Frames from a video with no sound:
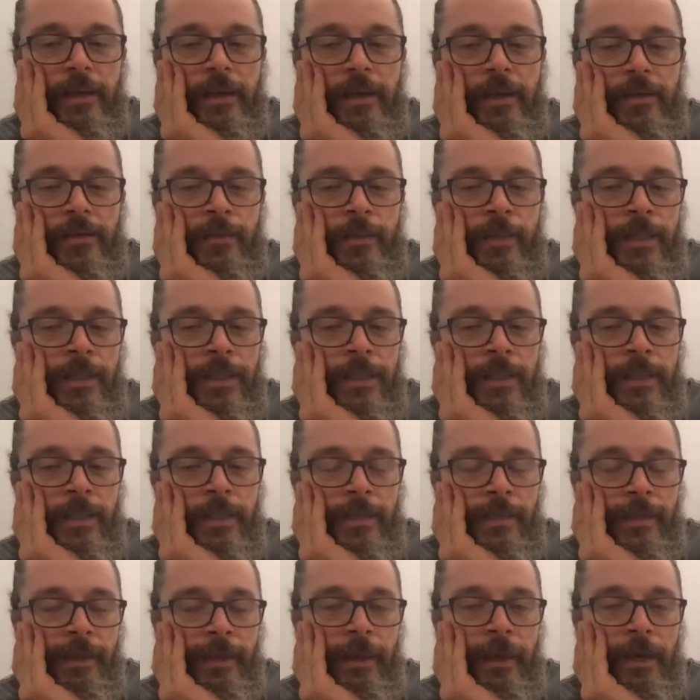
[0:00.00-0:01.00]
at
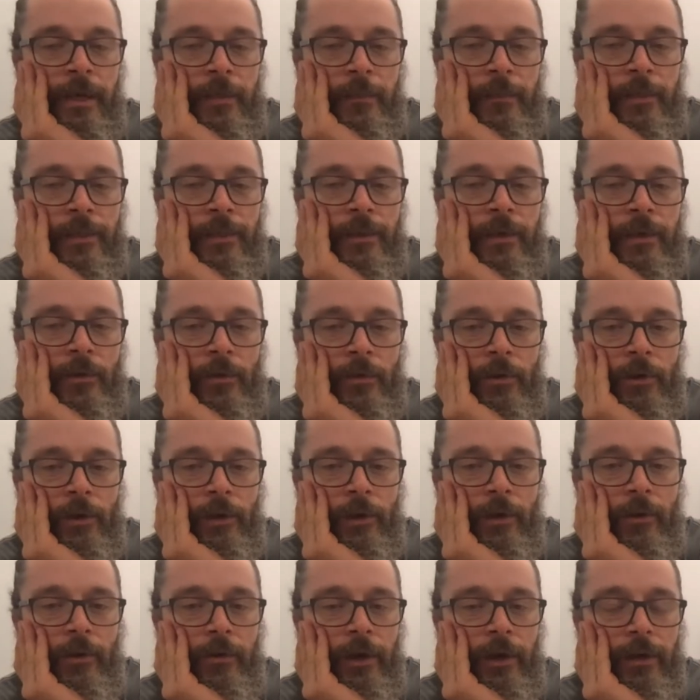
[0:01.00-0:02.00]

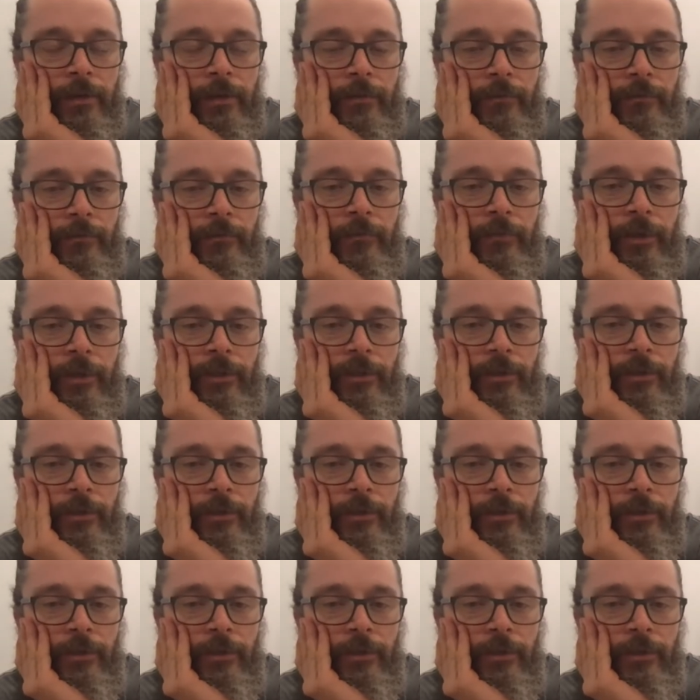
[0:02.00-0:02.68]
twincitiesacademy.org, correct, Victor?